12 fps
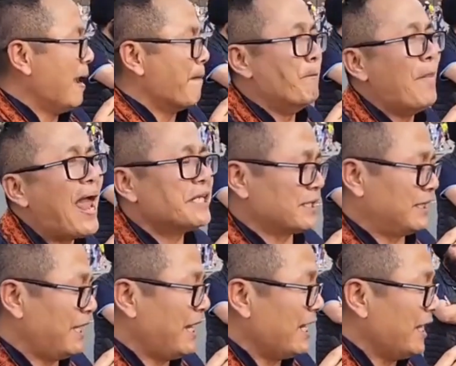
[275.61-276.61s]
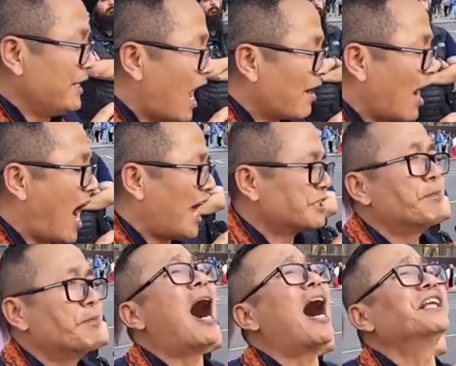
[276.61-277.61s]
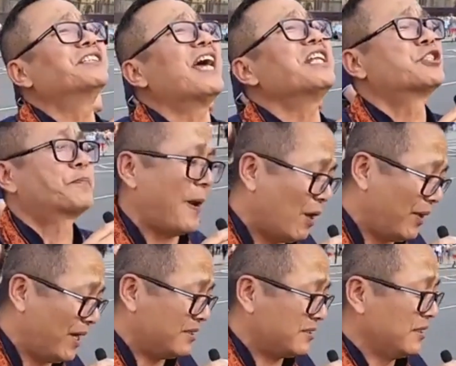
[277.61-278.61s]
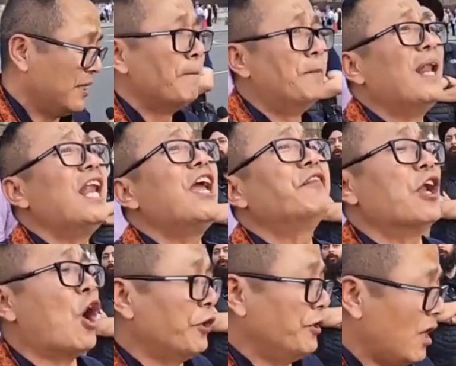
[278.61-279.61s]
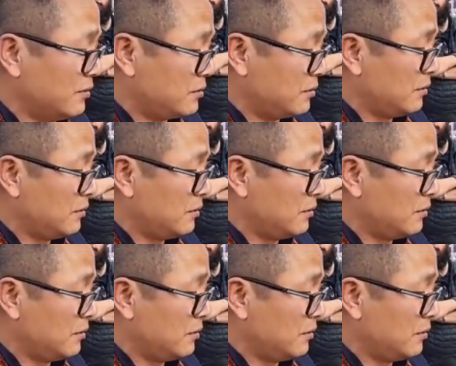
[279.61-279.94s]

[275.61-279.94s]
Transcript: mentally, in our hearts, minds and spirit. Believe it or not.